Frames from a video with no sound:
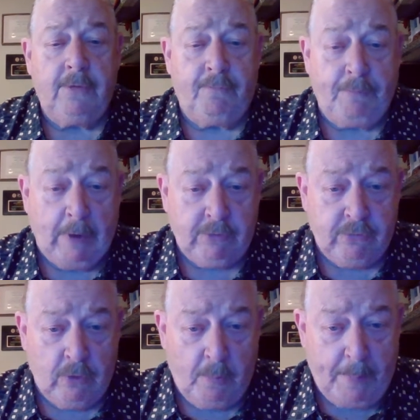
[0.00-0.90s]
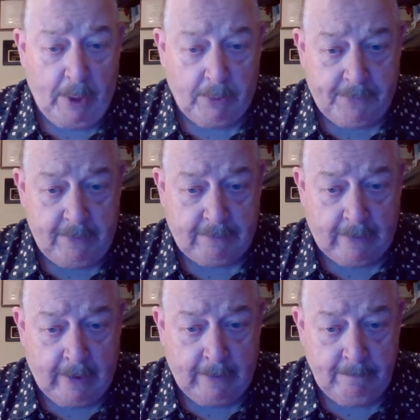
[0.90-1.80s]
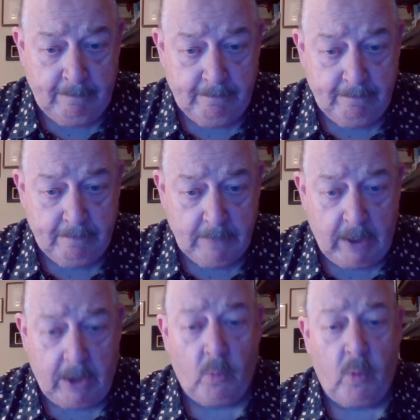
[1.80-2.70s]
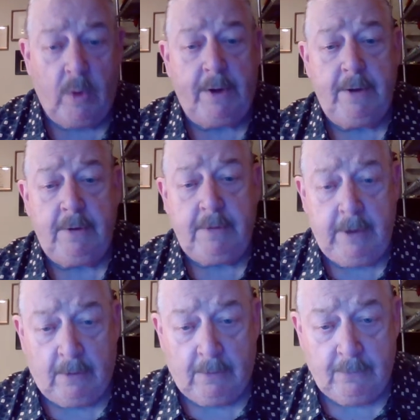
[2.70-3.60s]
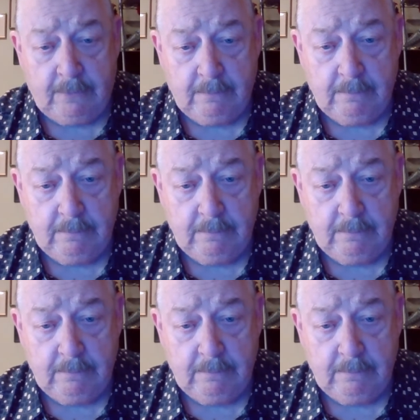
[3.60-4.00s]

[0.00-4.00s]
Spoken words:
the functional belt design and what it entails,